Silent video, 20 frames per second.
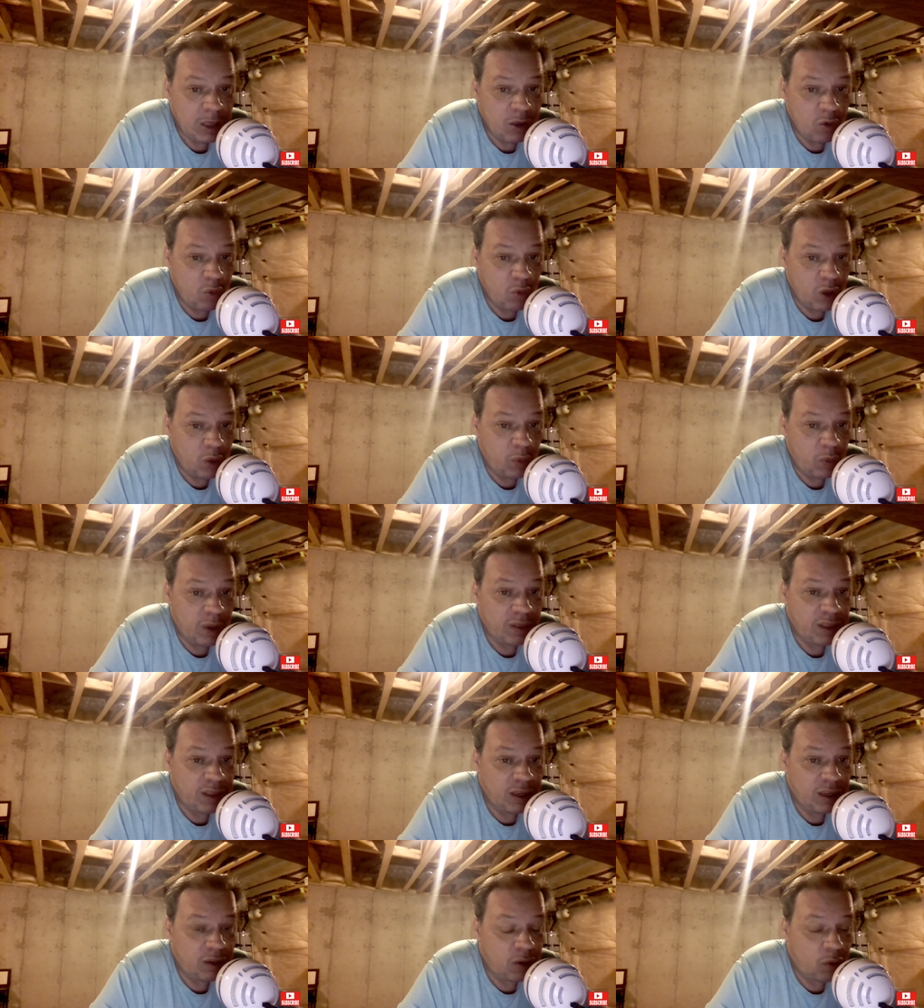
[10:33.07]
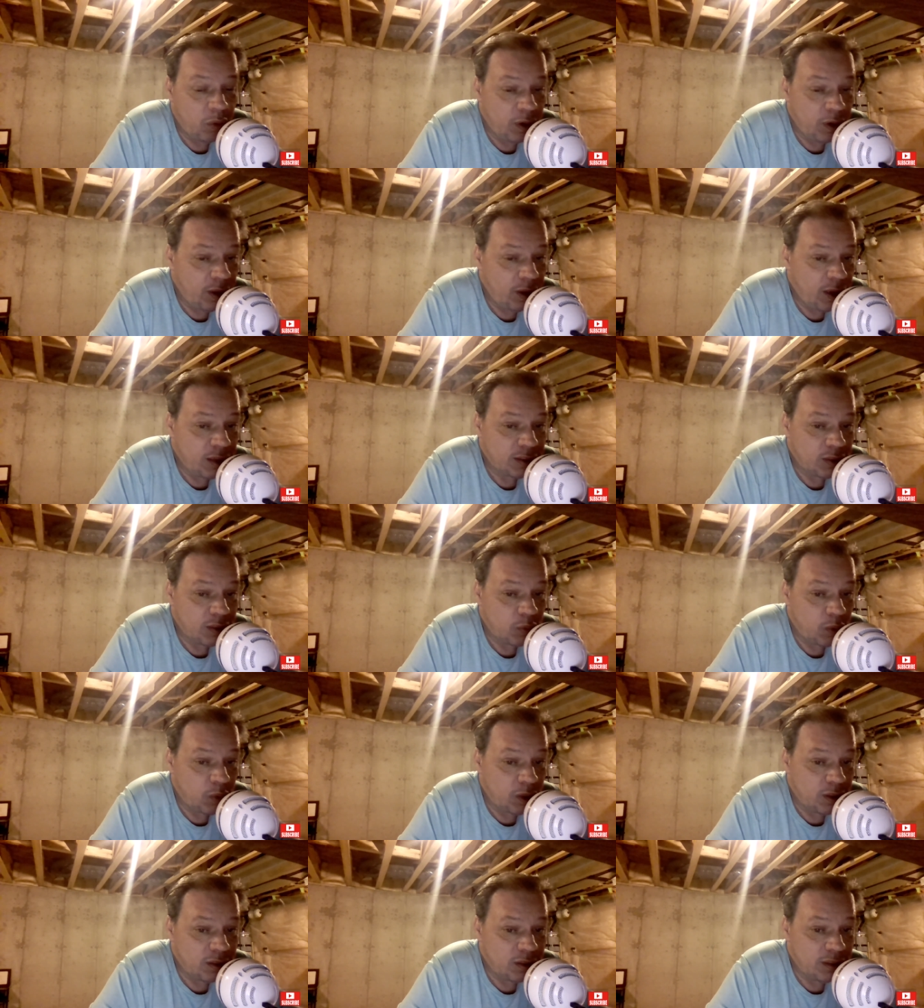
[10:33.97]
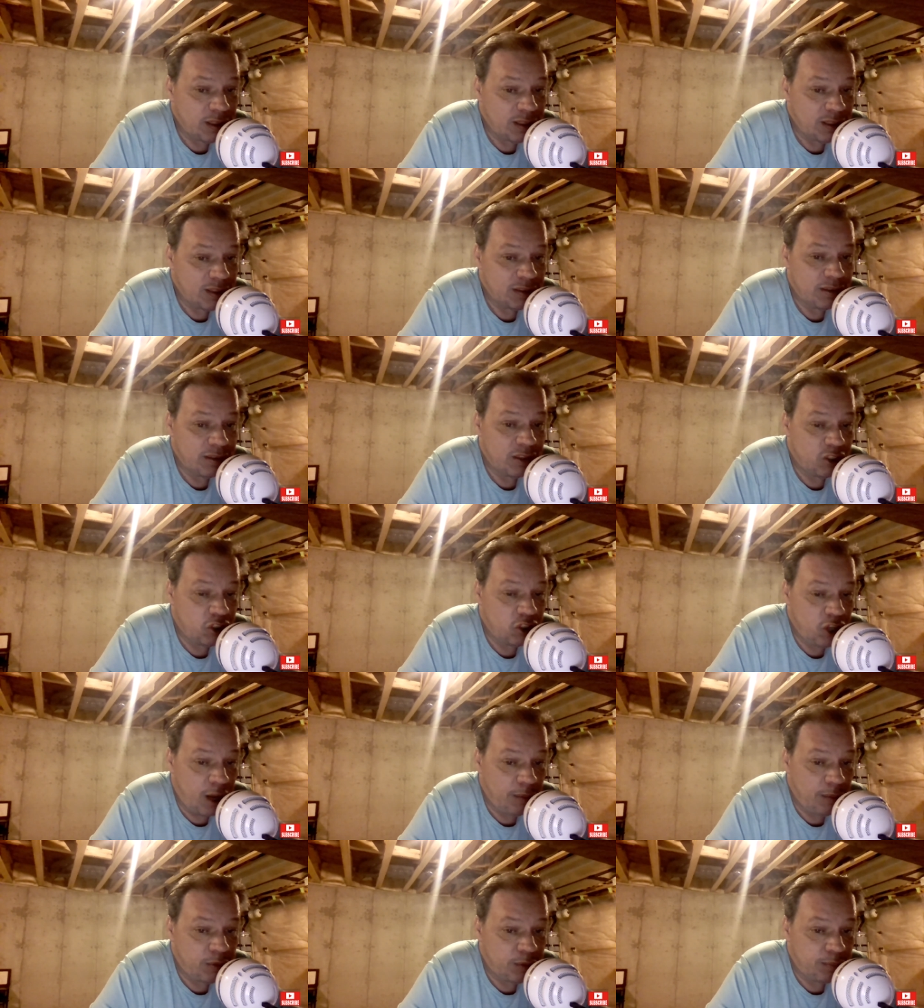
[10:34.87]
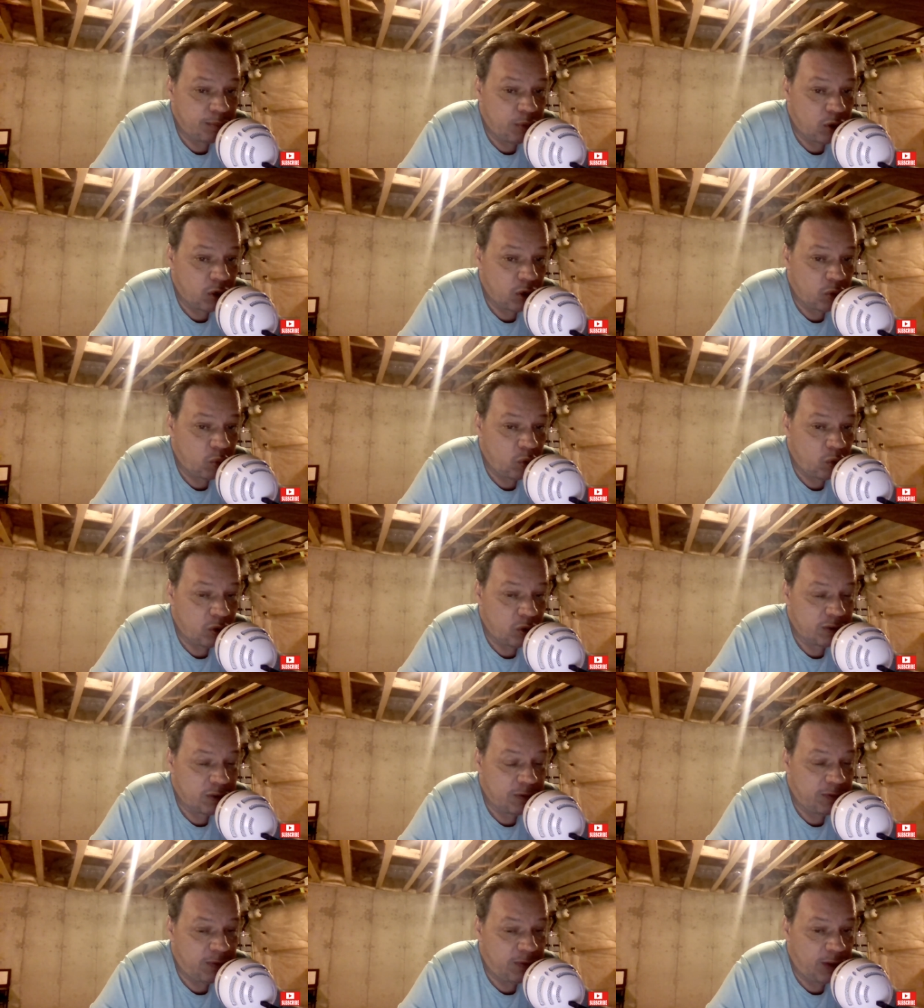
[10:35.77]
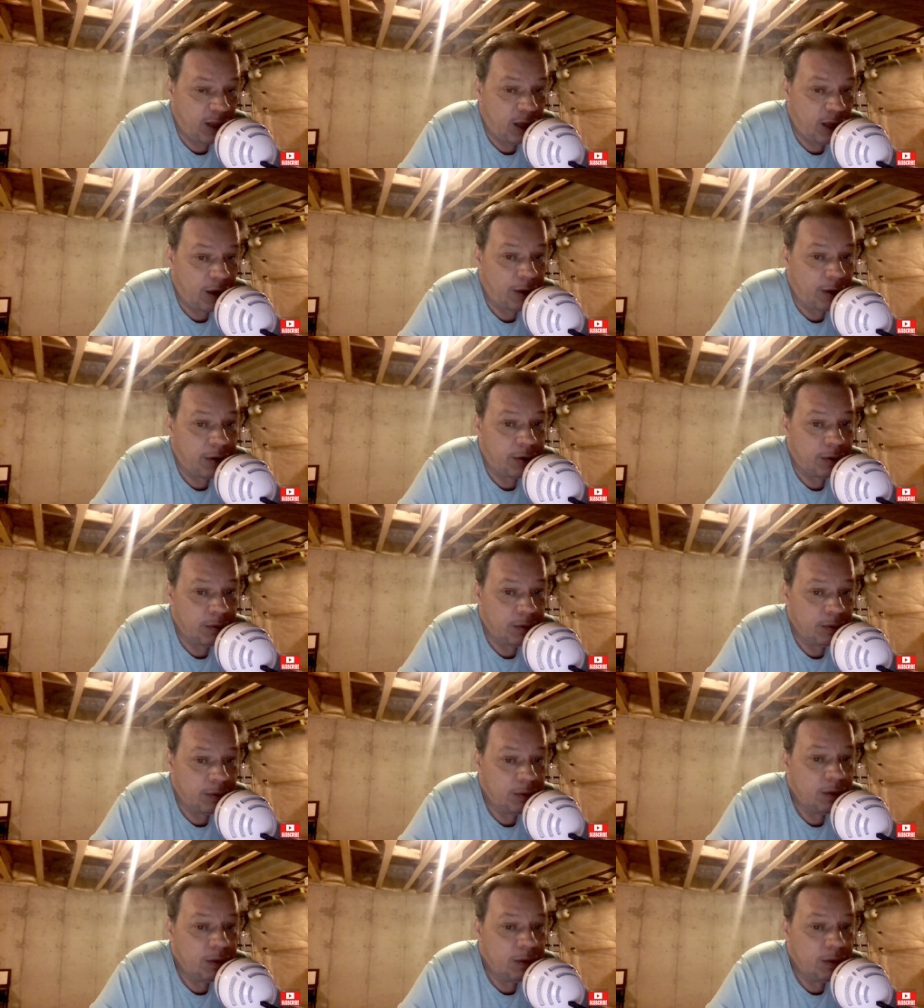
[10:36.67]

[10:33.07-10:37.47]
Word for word: Well, what they don't realize it was is the jobs report was flawed